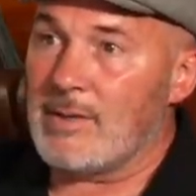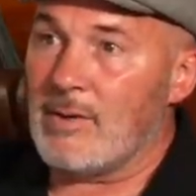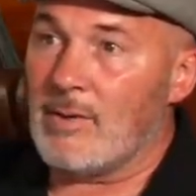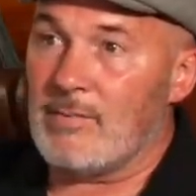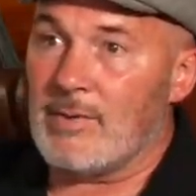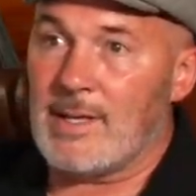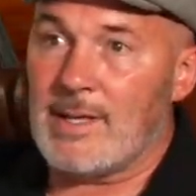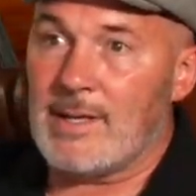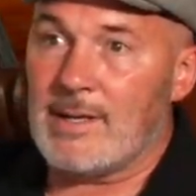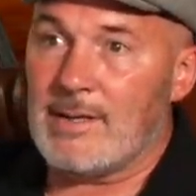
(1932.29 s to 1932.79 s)

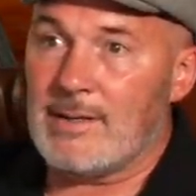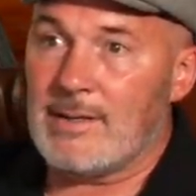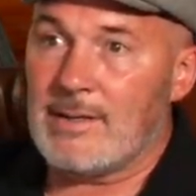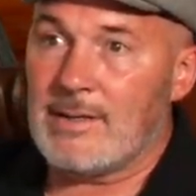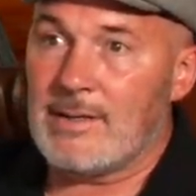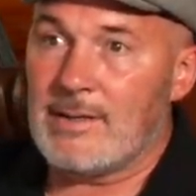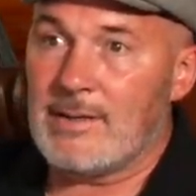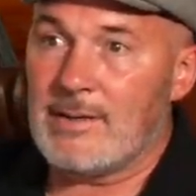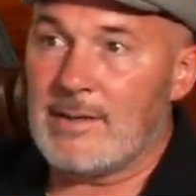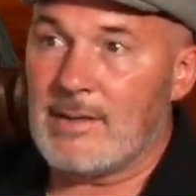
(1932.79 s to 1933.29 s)
overland
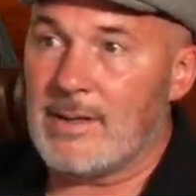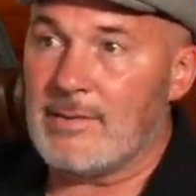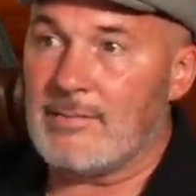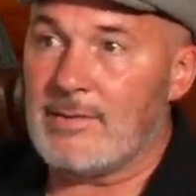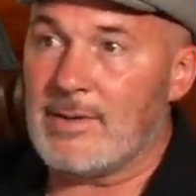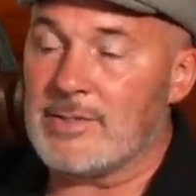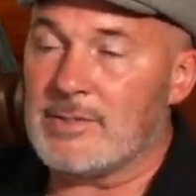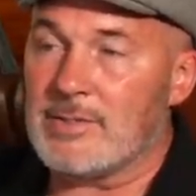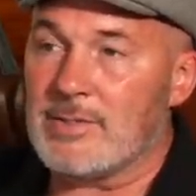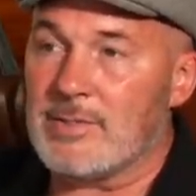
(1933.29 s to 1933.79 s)

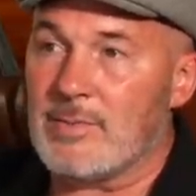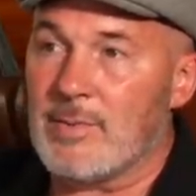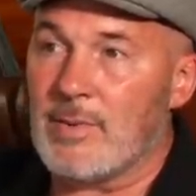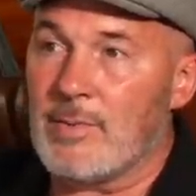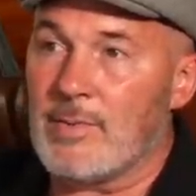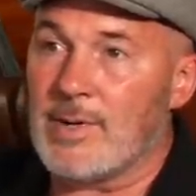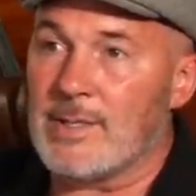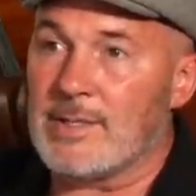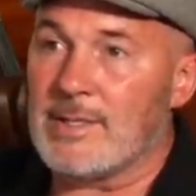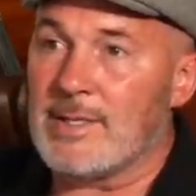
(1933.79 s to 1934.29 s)
adventures we
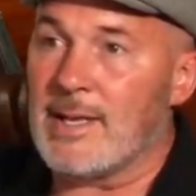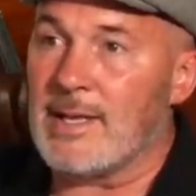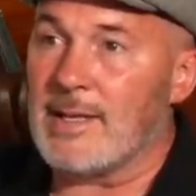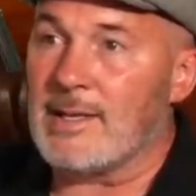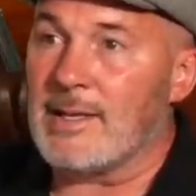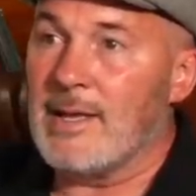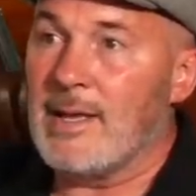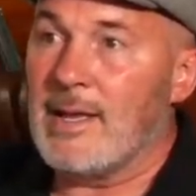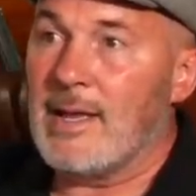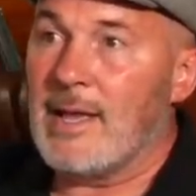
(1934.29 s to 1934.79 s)
want to
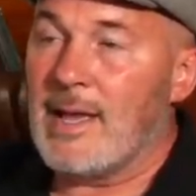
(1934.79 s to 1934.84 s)
take.